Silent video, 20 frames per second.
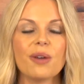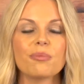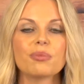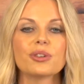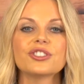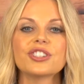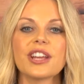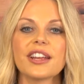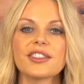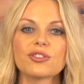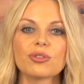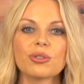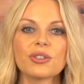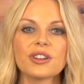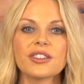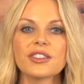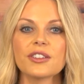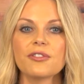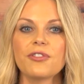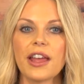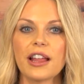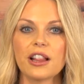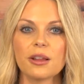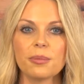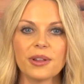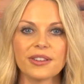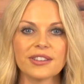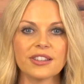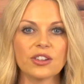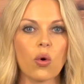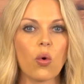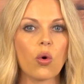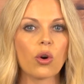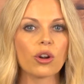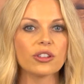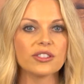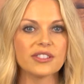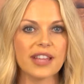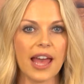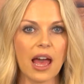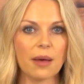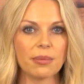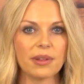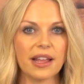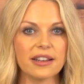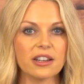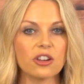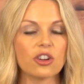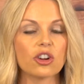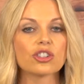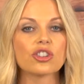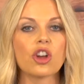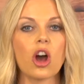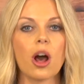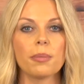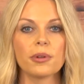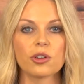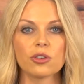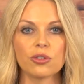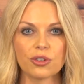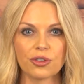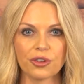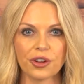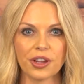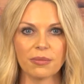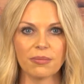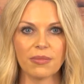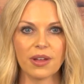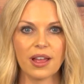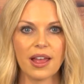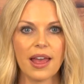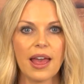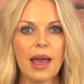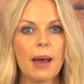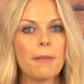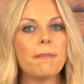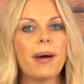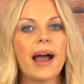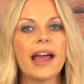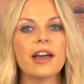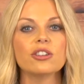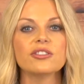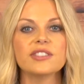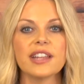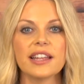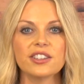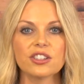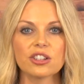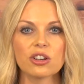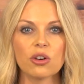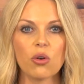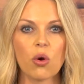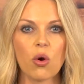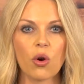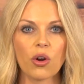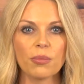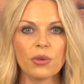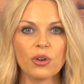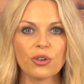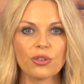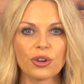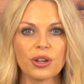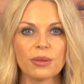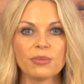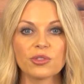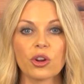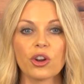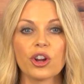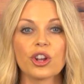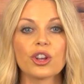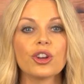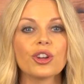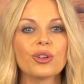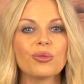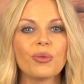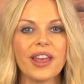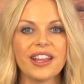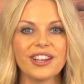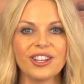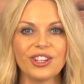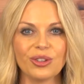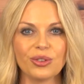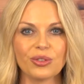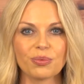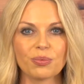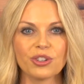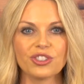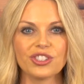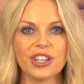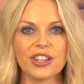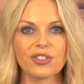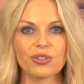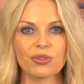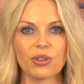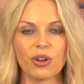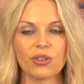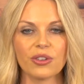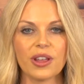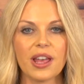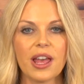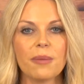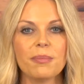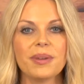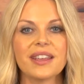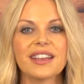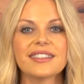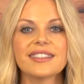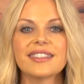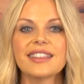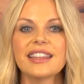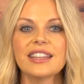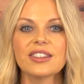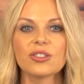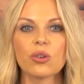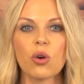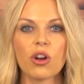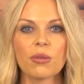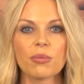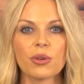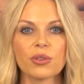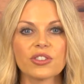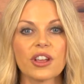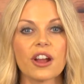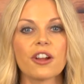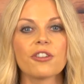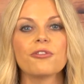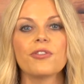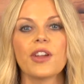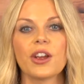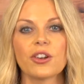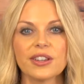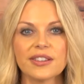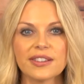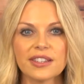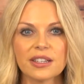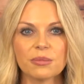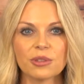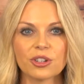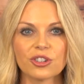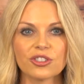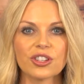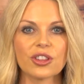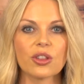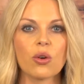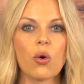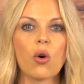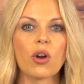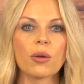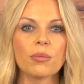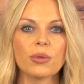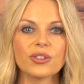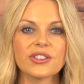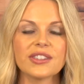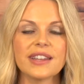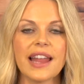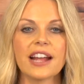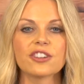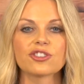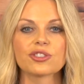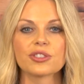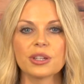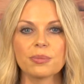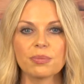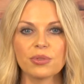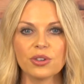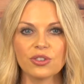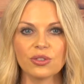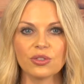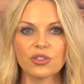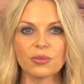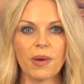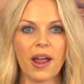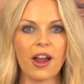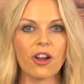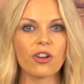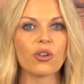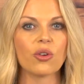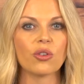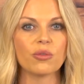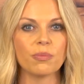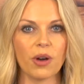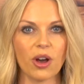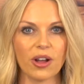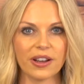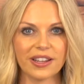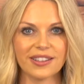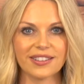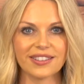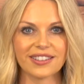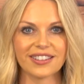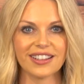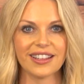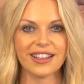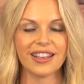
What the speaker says: Progesterone is available as an oral tablet or topical cream. Bioidentical hormone creams are a good way to use progesterone because these hormones are very similar to the hormones naturally produced by our own bodies.